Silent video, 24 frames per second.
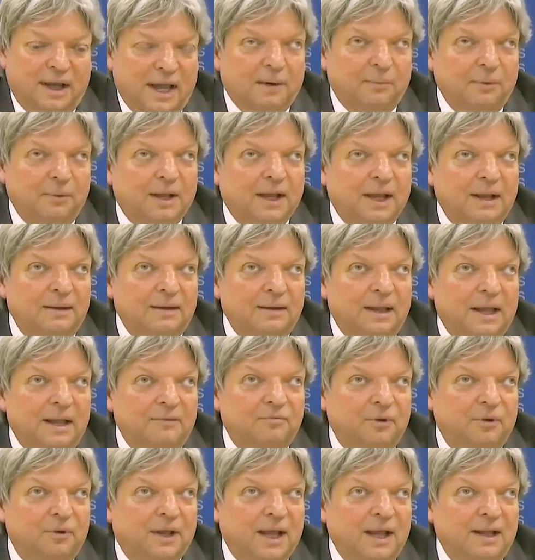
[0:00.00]
and
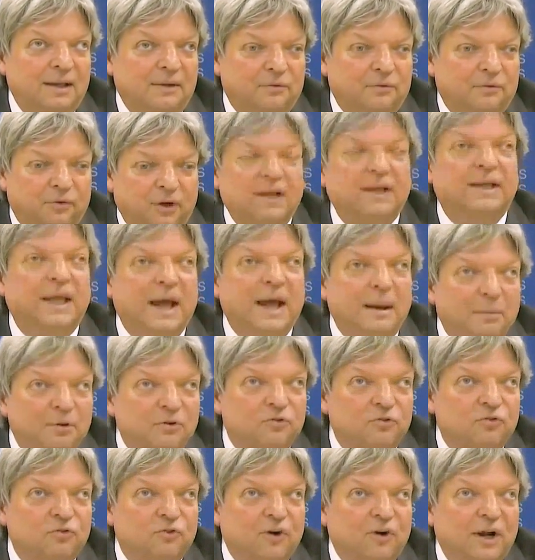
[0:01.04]
if we can really
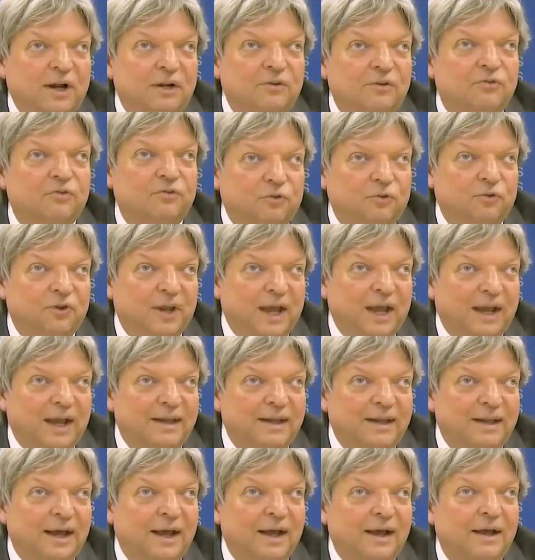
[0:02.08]
demonstrate through
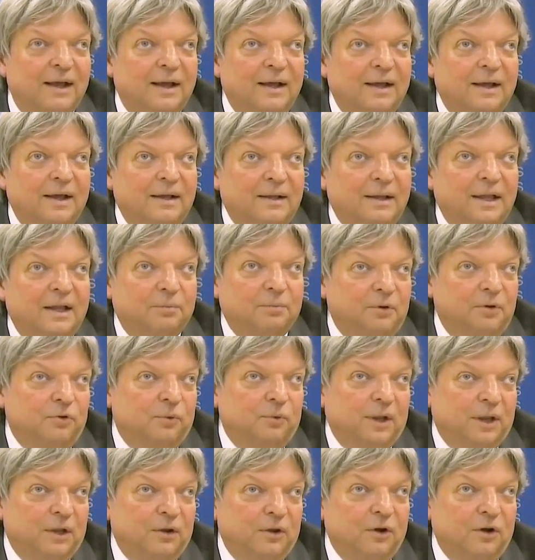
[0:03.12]
data that we're
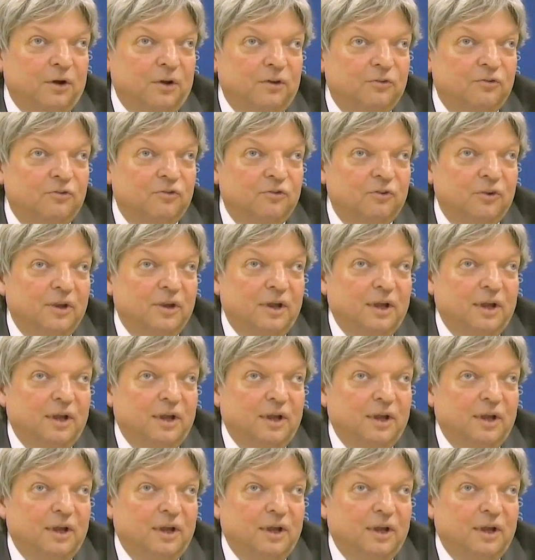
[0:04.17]
doing good,